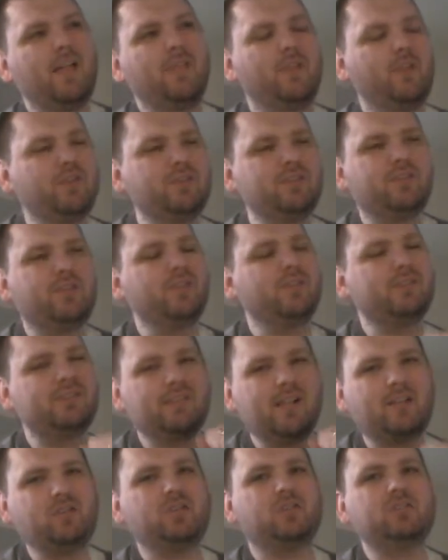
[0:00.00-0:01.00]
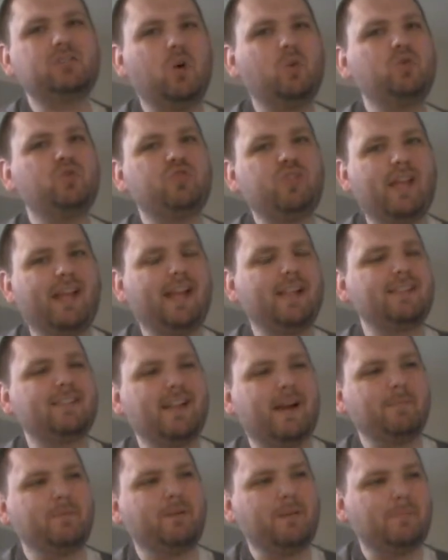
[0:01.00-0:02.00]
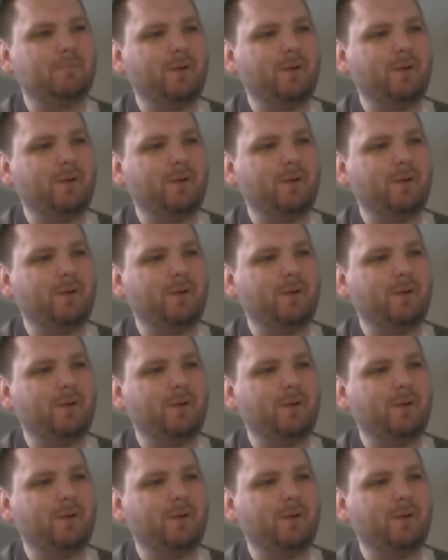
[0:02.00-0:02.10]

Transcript: There's such a low chance that I'm going to